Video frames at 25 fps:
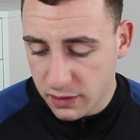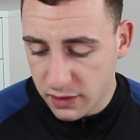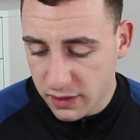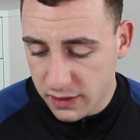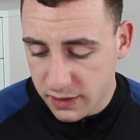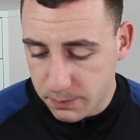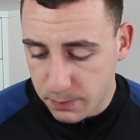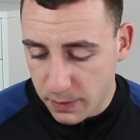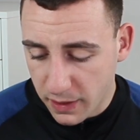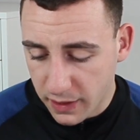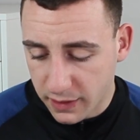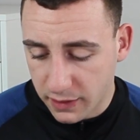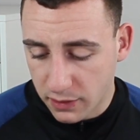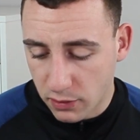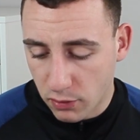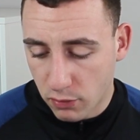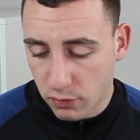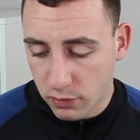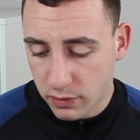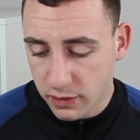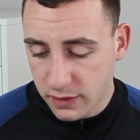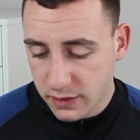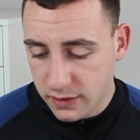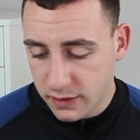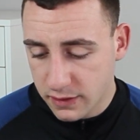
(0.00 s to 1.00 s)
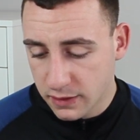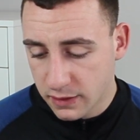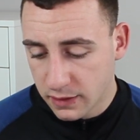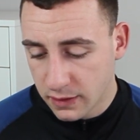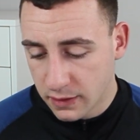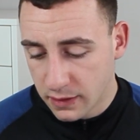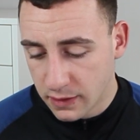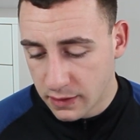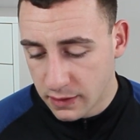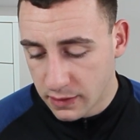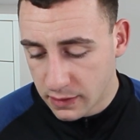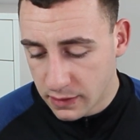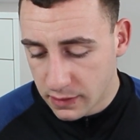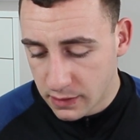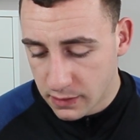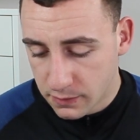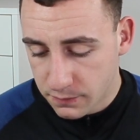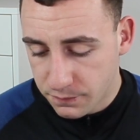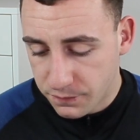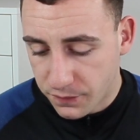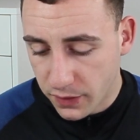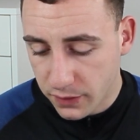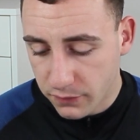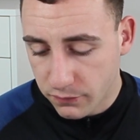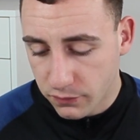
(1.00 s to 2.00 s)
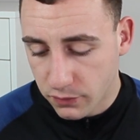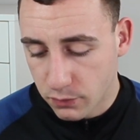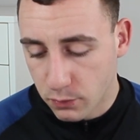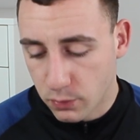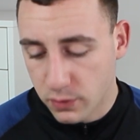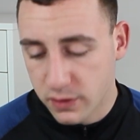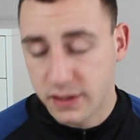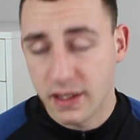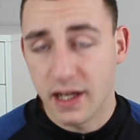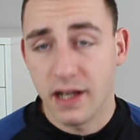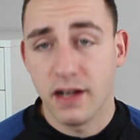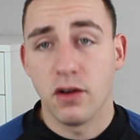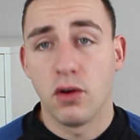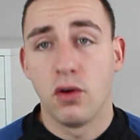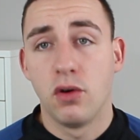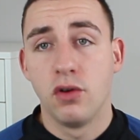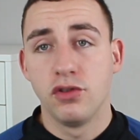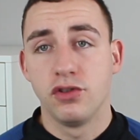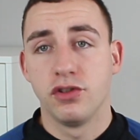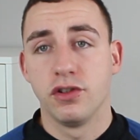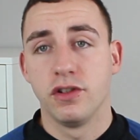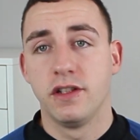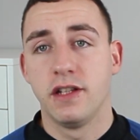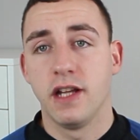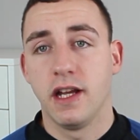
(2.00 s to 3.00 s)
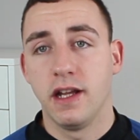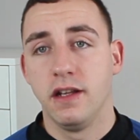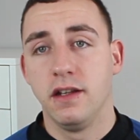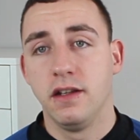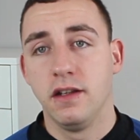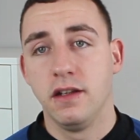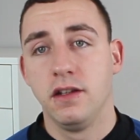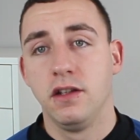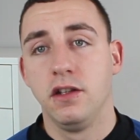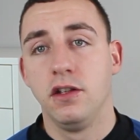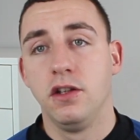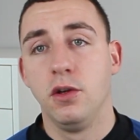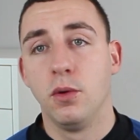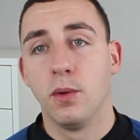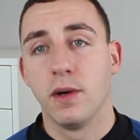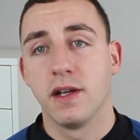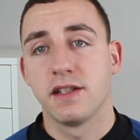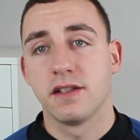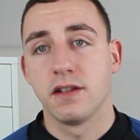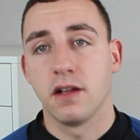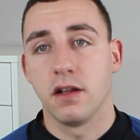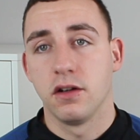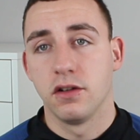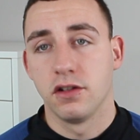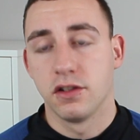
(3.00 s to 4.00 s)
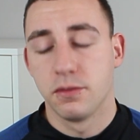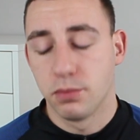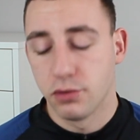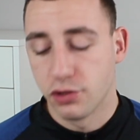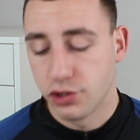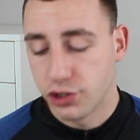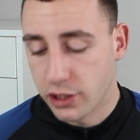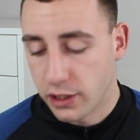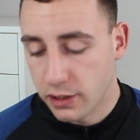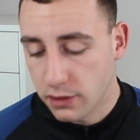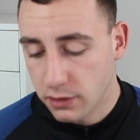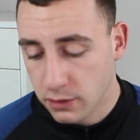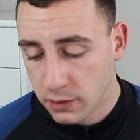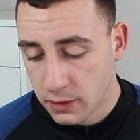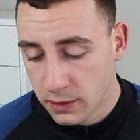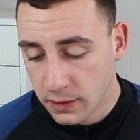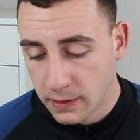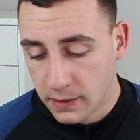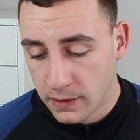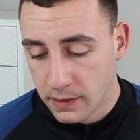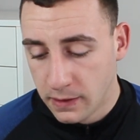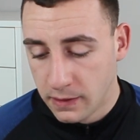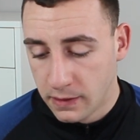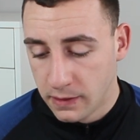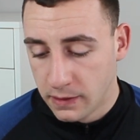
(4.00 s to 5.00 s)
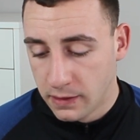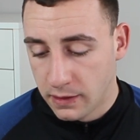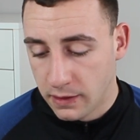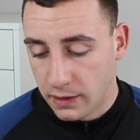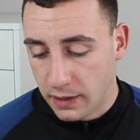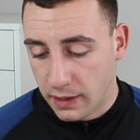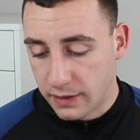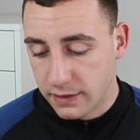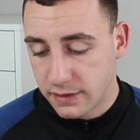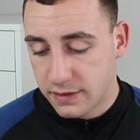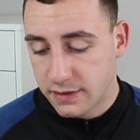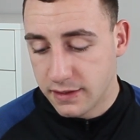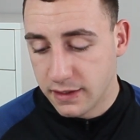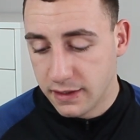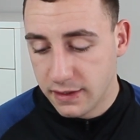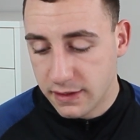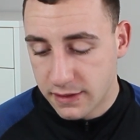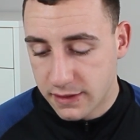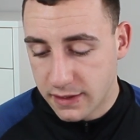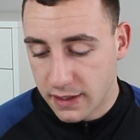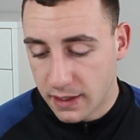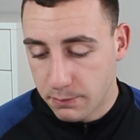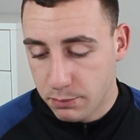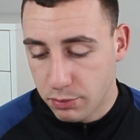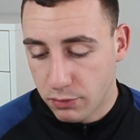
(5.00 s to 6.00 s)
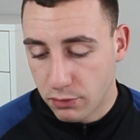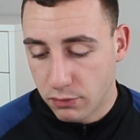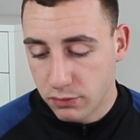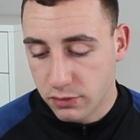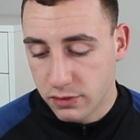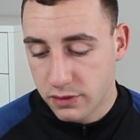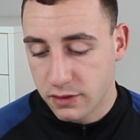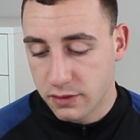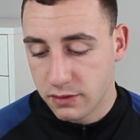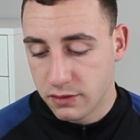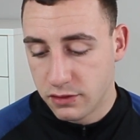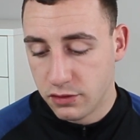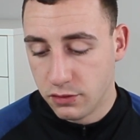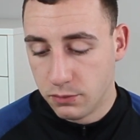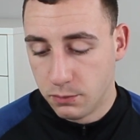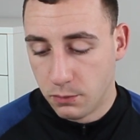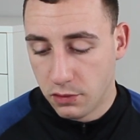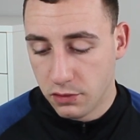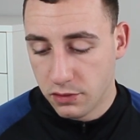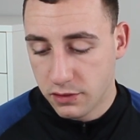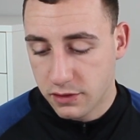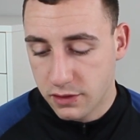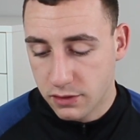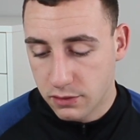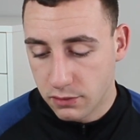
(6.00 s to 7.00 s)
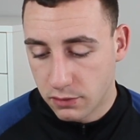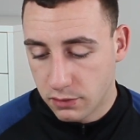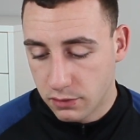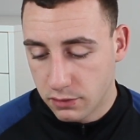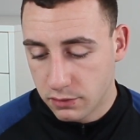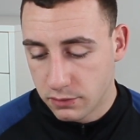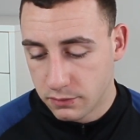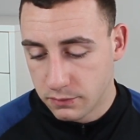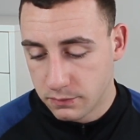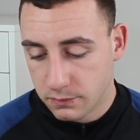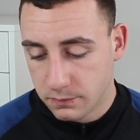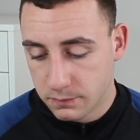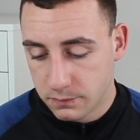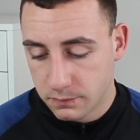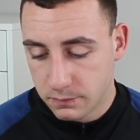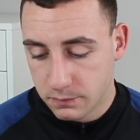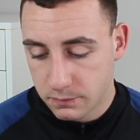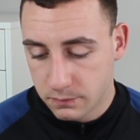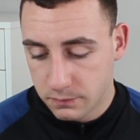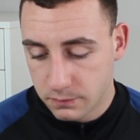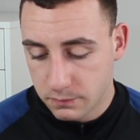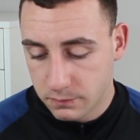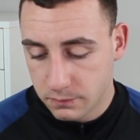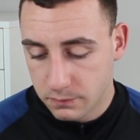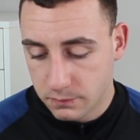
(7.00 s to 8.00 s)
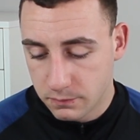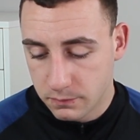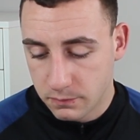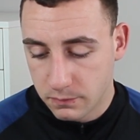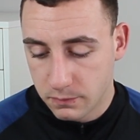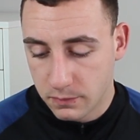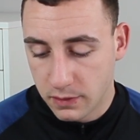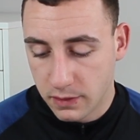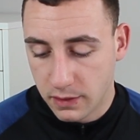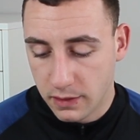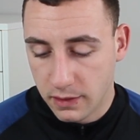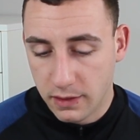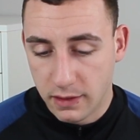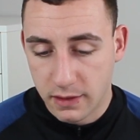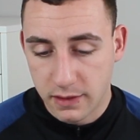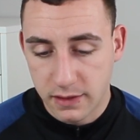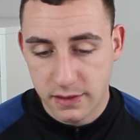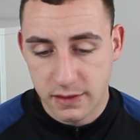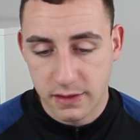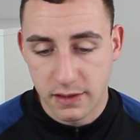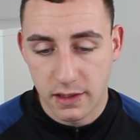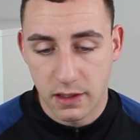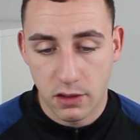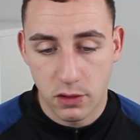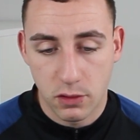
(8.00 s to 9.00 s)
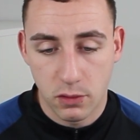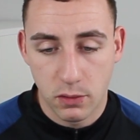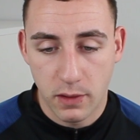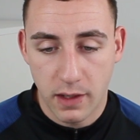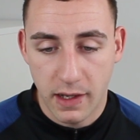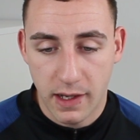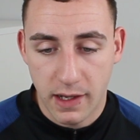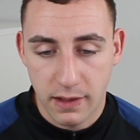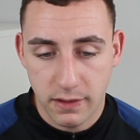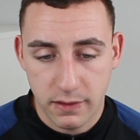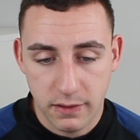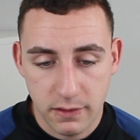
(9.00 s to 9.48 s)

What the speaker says: this back in August, Fiverr was at $110 per share, and since that post 2 months ago, it is now at